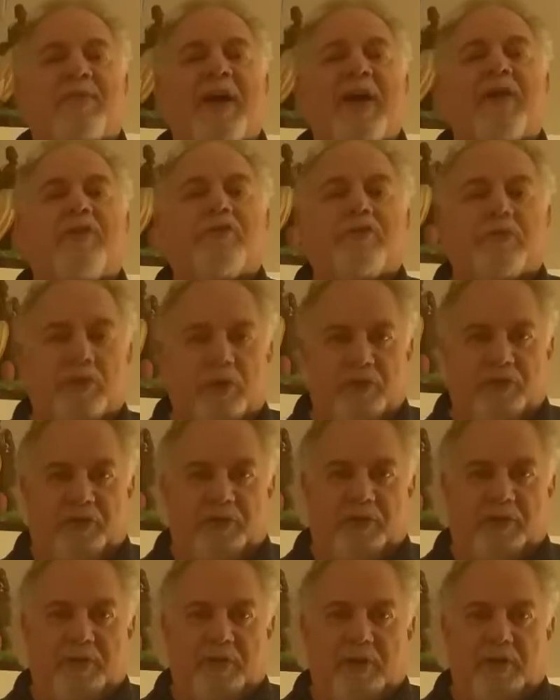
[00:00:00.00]
of
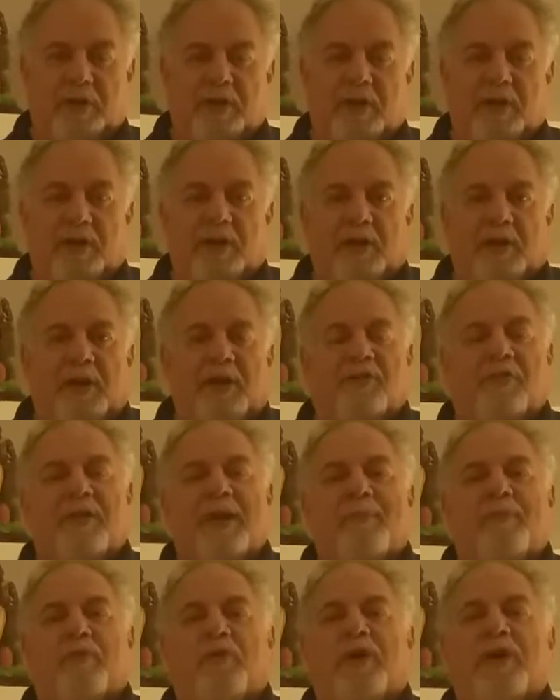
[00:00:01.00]
exclusion. It
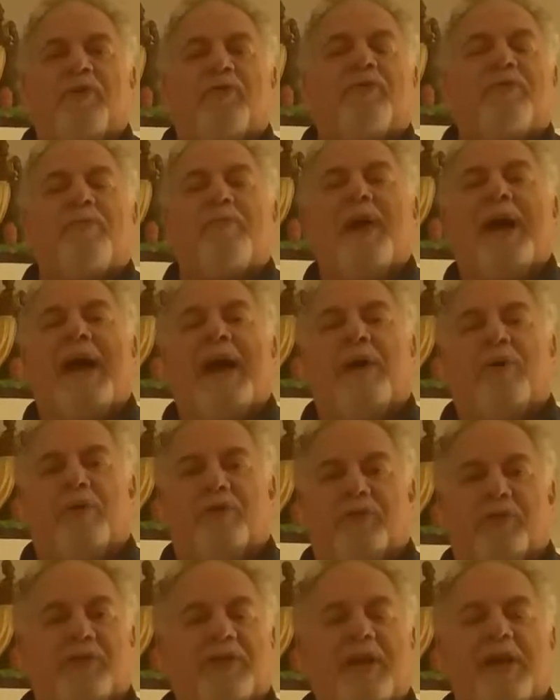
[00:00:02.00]
separates the powers. It